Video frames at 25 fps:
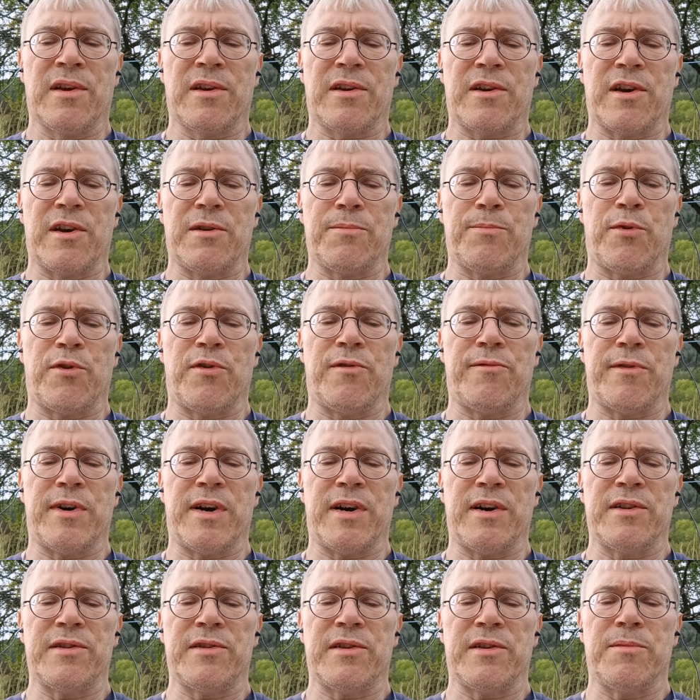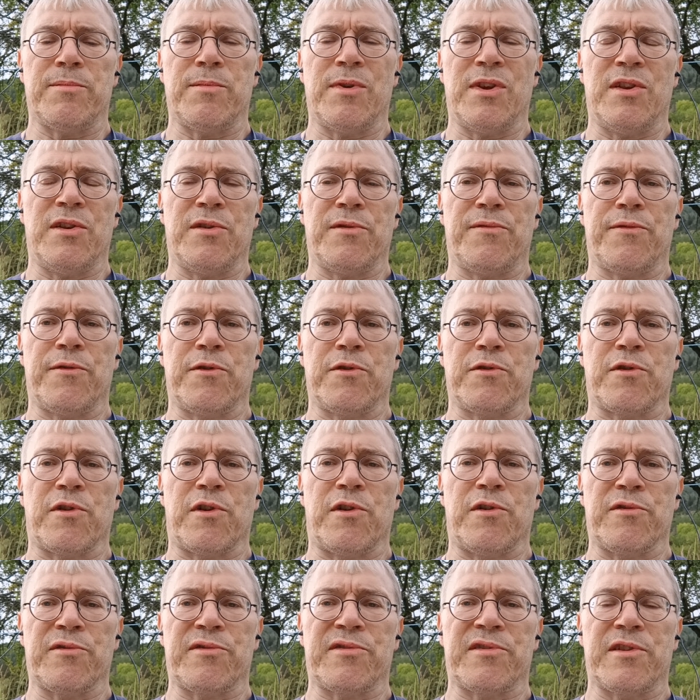can provide a meaningful
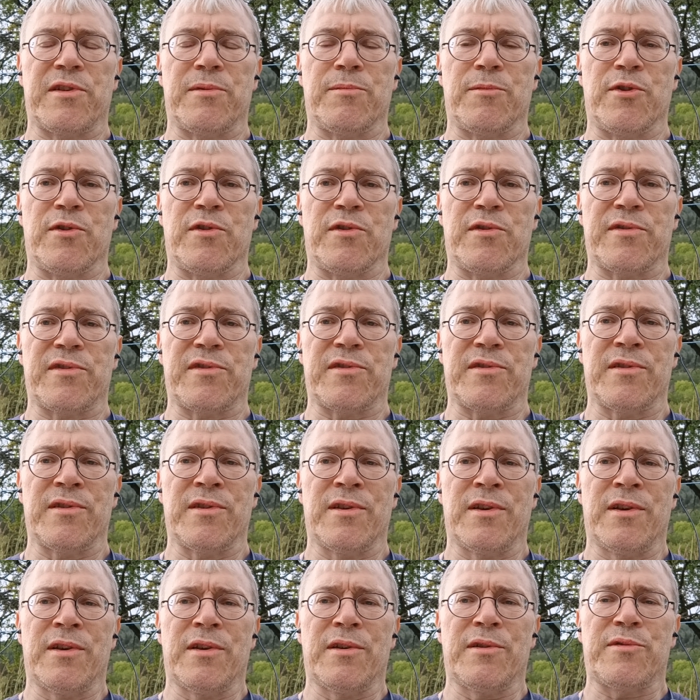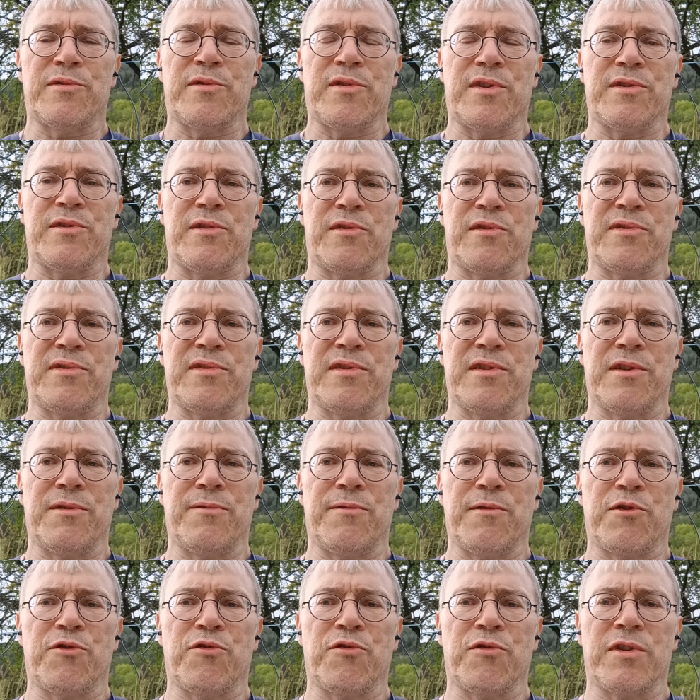growth stimulus, so I don't think
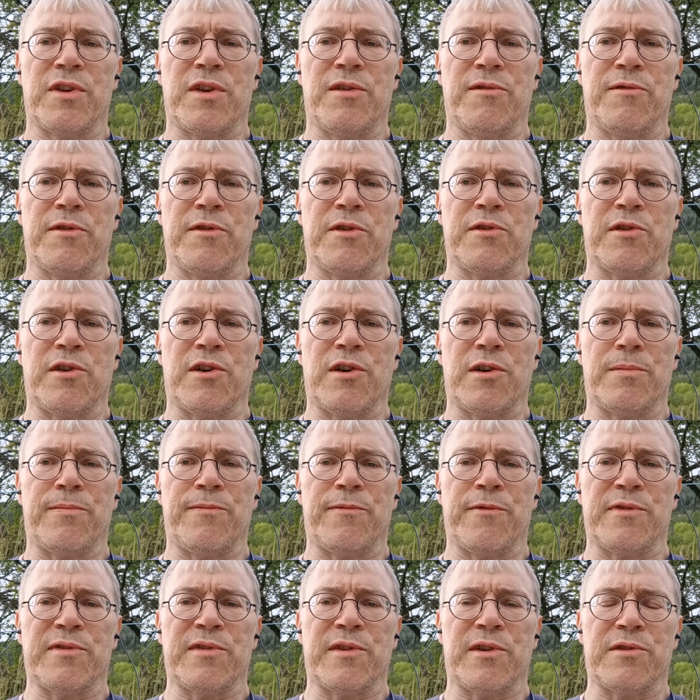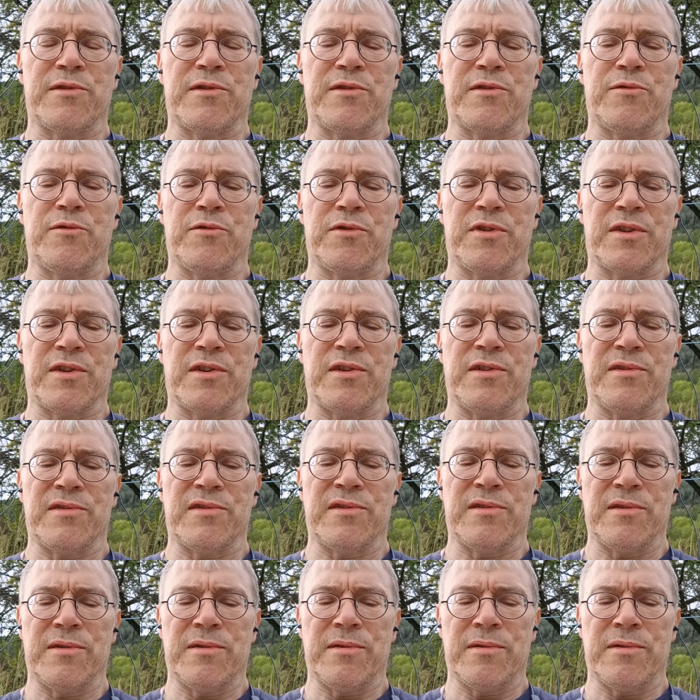we should give it up without a good reason.